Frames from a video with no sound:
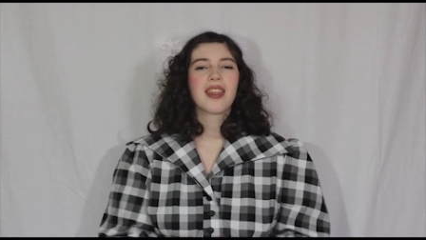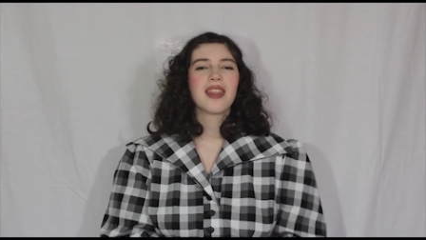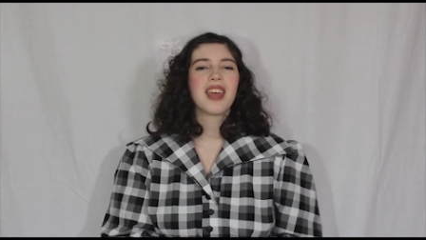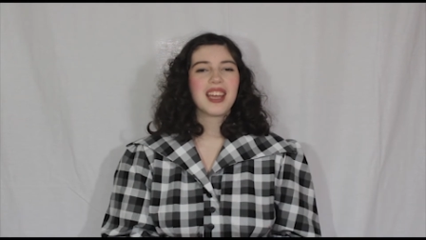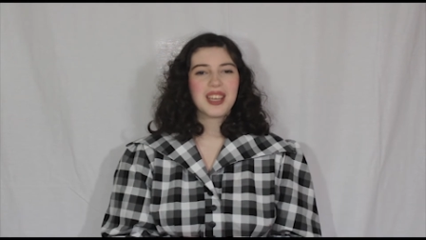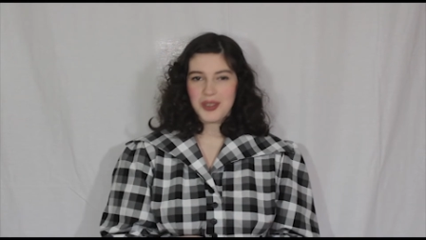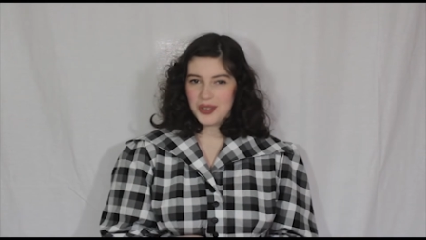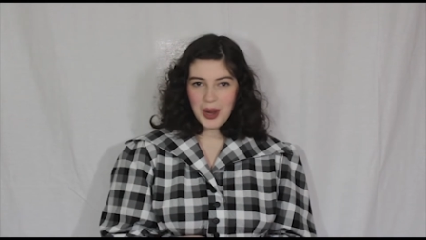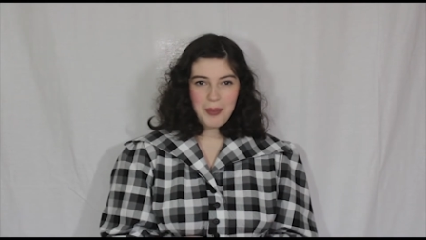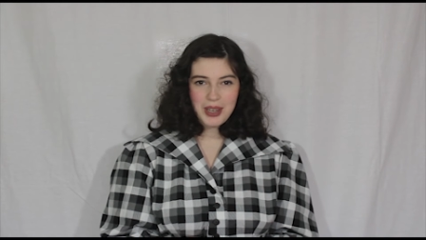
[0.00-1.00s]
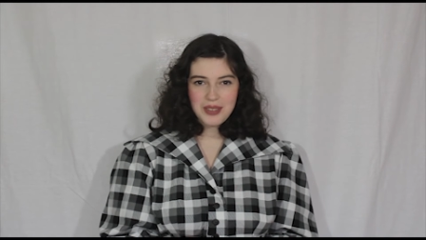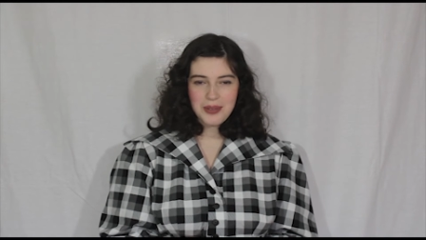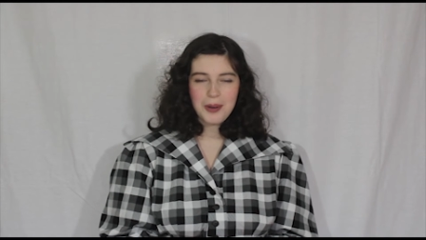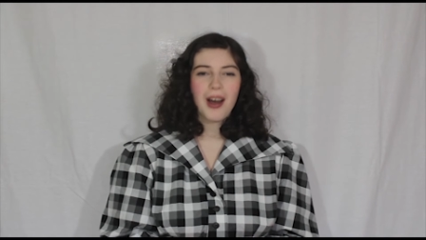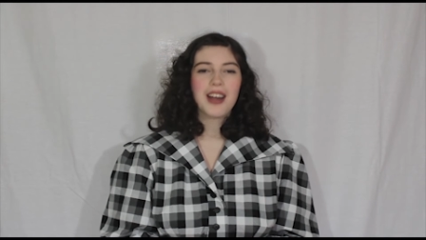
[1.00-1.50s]
Thank you so much
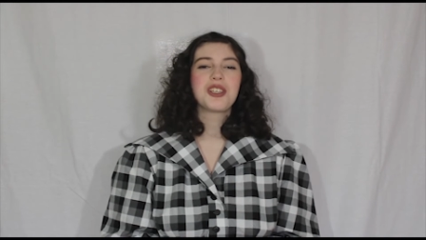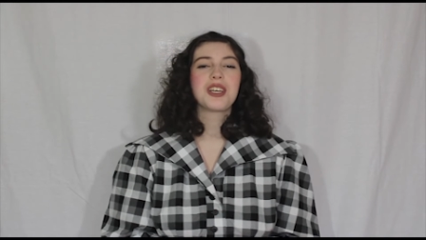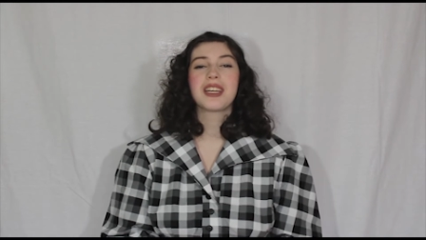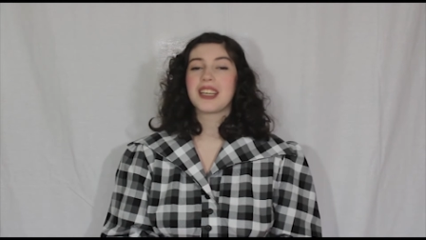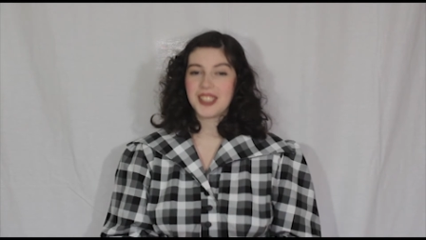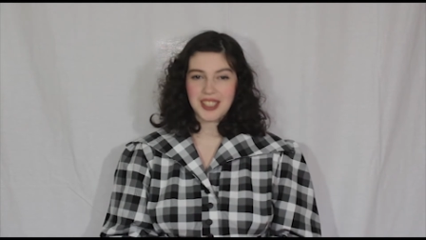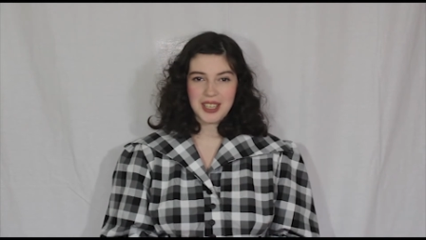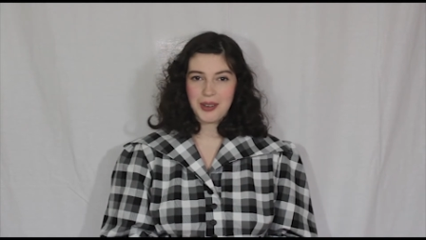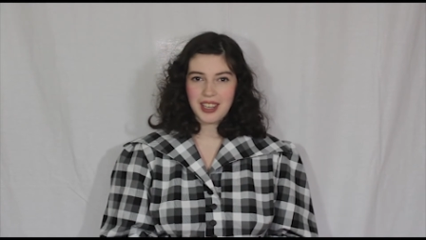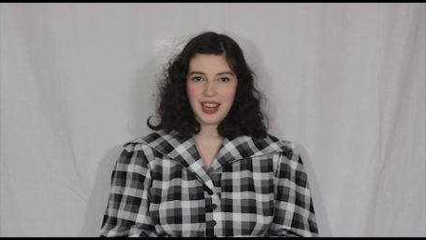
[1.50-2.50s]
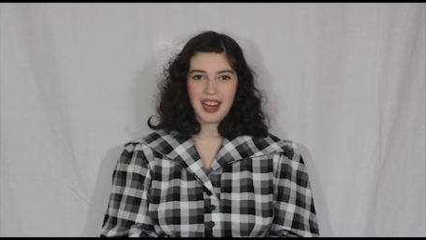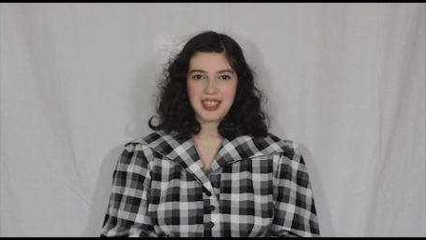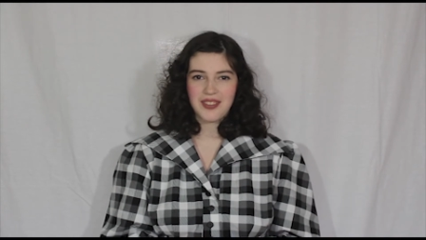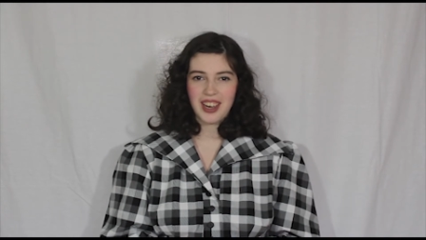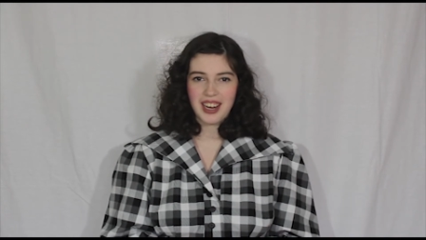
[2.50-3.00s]
for watching, and I'll see you in the
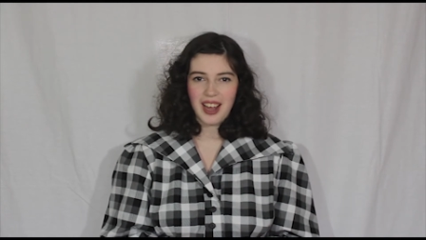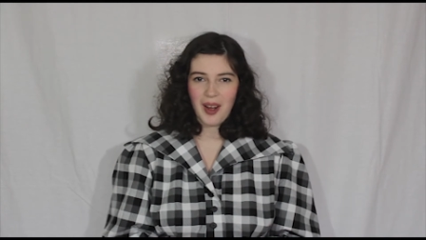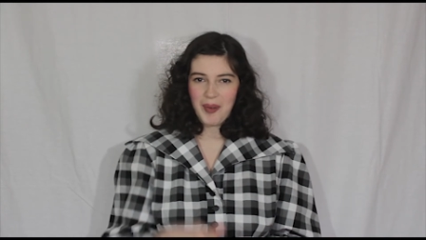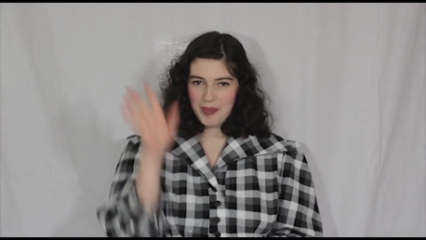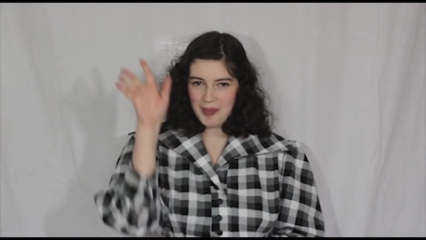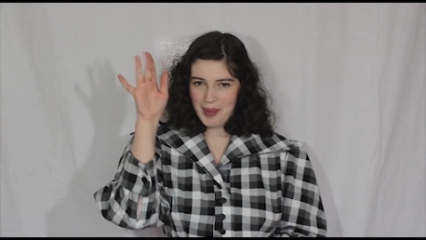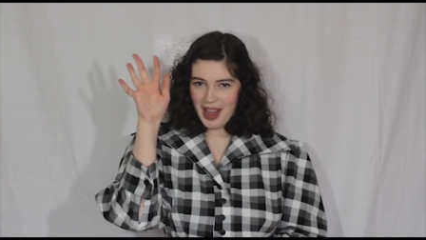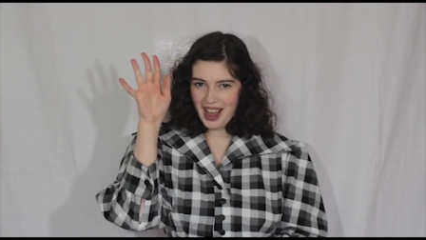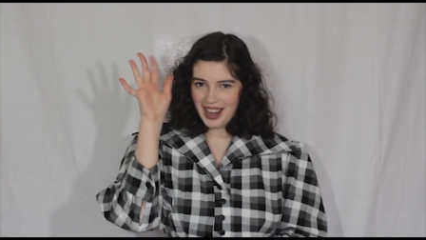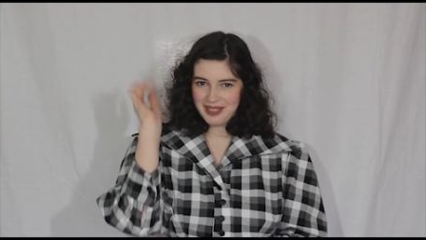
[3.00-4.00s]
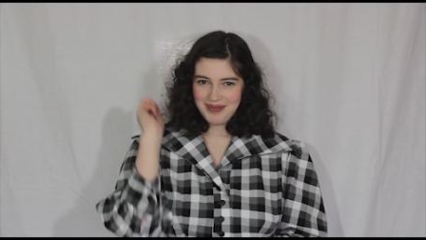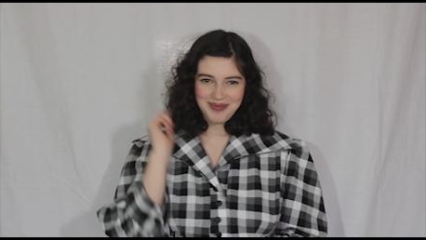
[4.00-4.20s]
next video. Bye!